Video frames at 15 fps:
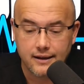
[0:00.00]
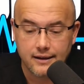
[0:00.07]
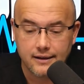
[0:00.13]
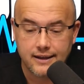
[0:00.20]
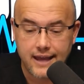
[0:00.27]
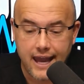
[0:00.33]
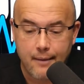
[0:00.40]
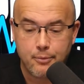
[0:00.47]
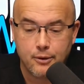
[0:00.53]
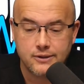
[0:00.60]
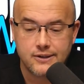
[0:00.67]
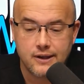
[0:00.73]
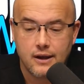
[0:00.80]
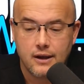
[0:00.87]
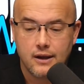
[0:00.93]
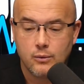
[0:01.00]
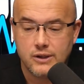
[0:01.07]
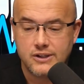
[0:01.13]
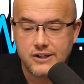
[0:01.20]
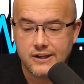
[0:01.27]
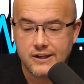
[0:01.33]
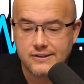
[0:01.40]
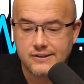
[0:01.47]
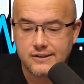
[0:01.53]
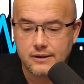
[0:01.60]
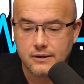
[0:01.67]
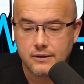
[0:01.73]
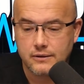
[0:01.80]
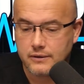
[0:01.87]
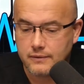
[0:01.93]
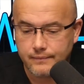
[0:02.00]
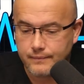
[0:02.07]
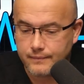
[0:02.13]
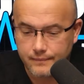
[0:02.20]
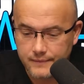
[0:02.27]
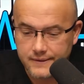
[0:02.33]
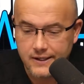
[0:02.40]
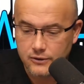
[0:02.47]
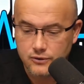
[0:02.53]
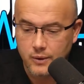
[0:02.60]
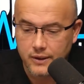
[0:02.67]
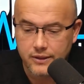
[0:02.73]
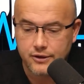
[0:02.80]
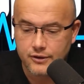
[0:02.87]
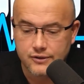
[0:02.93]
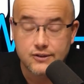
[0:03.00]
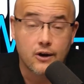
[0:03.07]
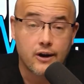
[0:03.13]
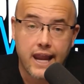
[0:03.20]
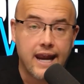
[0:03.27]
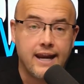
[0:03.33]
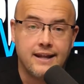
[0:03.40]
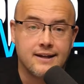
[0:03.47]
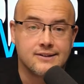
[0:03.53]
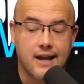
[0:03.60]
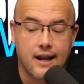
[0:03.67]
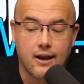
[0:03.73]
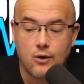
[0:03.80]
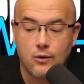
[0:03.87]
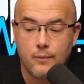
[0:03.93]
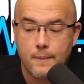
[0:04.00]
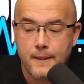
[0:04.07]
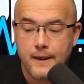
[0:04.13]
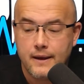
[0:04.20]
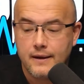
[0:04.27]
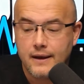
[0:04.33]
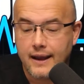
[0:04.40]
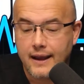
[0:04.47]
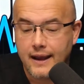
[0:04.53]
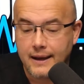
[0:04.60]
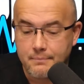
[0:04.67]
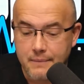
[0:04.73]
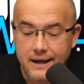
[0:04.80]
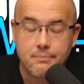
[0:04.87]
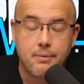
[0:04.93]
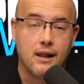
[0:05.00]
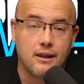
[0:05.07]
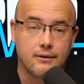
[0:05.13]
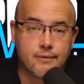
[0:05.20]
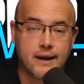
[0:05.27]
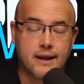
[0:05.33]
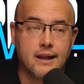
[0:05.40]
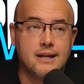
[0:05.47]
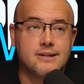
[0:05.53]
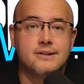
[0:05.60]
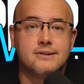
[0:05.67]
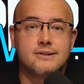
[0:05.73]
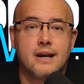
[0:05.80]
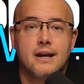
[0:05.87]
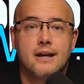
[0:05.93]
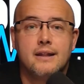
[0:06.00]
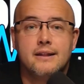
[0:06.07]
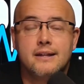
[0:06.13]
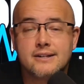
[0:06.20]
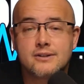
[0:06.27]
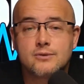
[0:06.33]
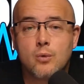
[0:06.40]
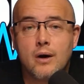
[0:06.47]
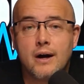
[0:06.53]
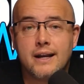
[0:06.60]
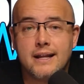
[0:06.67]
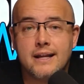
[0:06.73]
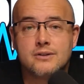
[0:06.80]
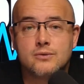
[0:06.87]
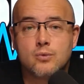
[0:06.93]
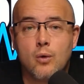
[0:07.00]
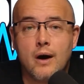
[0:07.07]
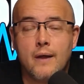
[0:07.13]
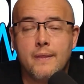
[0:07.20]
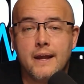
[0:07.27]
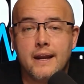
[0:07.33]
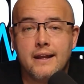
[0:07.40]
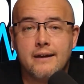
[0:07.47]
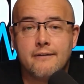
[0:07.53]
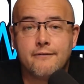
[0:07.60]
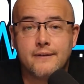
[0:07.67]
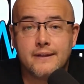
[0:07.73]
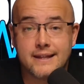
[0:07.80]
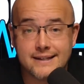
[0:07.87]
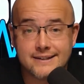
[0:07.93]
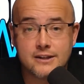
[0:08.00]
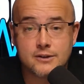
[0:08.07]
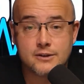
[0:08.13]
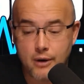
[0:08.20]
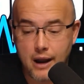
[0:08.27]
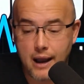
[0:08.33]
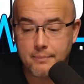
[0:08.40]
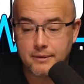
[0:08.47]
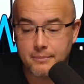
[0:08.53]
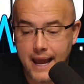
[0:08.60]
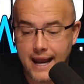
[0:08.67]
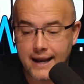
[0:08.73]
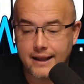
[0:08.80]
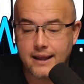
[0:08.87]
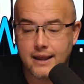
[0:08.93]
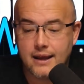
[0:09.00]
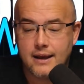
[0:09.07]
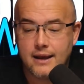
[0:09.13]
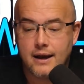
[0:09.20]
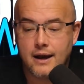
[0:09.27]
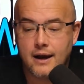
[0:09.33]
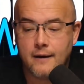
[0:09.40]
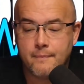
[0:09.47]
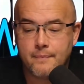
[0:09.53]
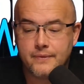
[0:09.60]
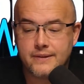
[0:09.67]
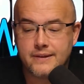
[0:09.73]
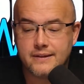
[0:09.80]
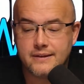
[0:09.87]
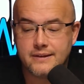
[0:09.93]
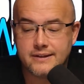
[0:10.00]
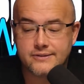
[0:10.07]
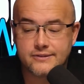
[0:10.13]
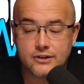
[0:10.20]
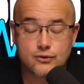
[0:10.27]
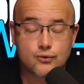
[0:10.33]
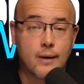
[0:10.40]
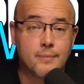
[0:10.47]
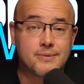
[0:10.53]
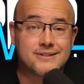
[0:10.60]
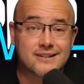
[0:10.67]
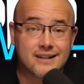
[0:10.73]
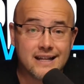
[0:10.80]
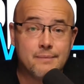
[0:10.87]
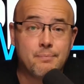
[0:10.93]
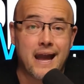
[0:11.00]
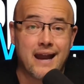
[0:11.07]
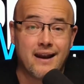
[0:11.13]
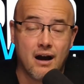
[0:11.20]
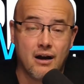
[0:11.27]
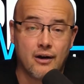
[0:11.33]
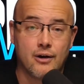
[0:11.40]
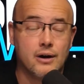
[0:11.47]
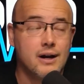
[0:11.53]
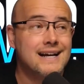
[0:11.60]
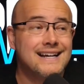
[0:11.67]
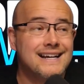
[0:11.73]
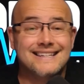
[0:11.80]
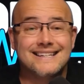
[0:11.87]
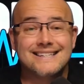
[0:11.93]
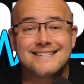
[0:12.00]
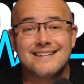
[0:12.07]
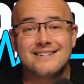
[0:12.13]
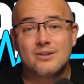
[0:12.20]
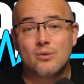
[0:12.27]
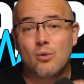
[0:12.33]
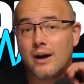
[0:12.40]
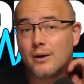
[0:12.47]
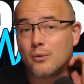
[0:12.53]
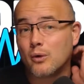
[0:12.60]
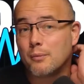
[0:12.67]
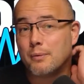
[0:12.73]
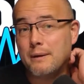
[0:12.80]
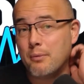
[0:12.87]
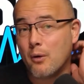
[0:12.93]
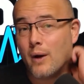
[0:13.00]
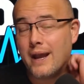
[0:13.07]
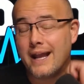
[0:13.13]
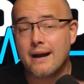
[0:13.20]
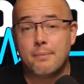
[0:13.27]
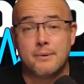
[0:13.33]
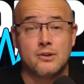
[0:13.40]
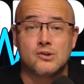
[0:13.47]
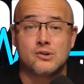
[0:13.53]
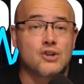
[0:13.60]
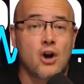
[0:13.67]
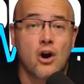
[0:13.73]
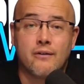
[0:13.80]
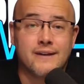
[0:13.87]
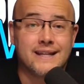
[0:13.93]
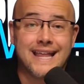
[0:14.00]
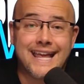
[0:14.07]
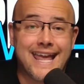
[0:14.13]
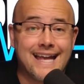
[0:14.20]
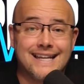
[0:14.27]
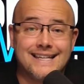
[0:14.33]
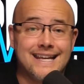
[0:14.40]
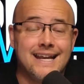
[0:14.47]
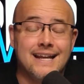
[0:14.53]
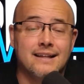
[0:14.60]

caput, which deals with your circadian cycle and metabolic regulations. This one is one that if this is problematic, this disrupts sleep and hunger. This is the one where people wake up and they're starving. They can't eat